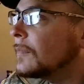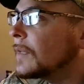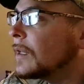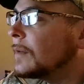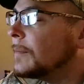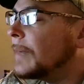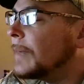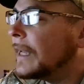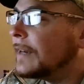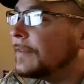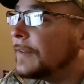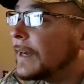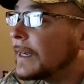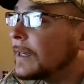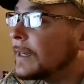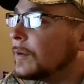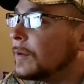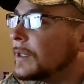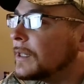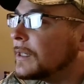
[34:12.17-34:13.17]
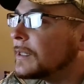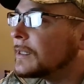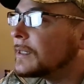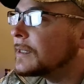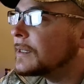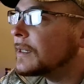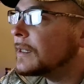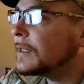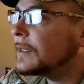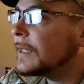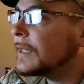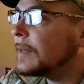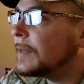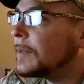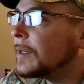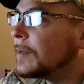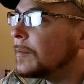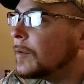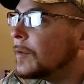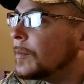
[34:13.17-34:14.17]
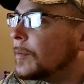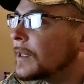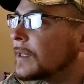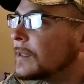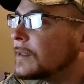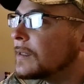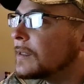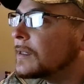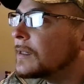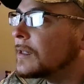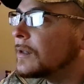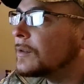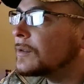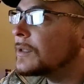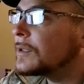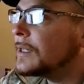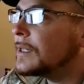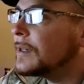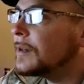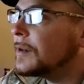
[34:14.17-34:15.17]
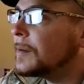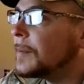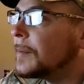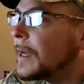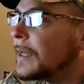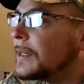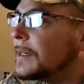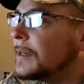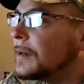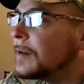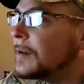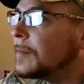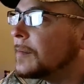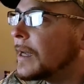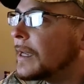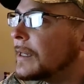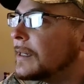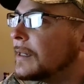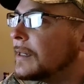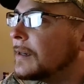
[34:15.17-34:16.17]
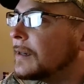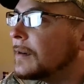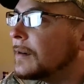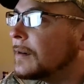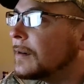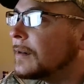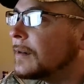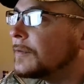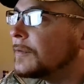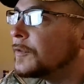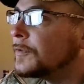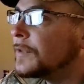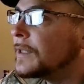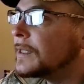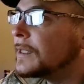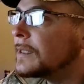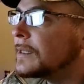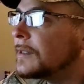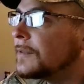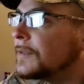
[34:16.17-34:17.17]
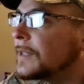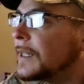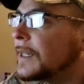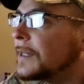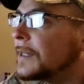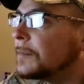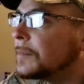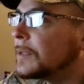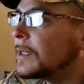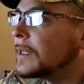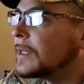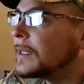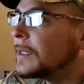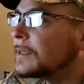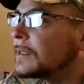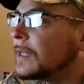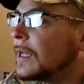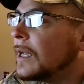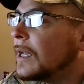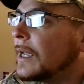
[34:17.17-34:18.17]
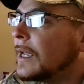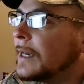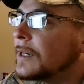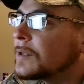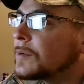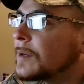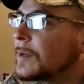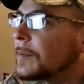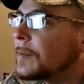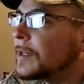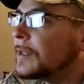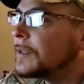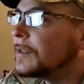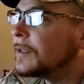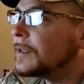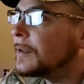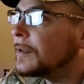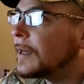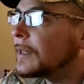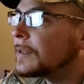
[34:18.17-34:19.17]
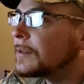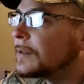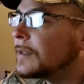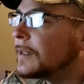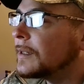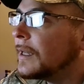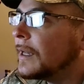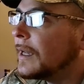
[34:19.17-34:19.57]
Man, if I go into this, it's going to take me a moment because this goes year by year by year of events that have taken place. Here's what I'm going to do, actually.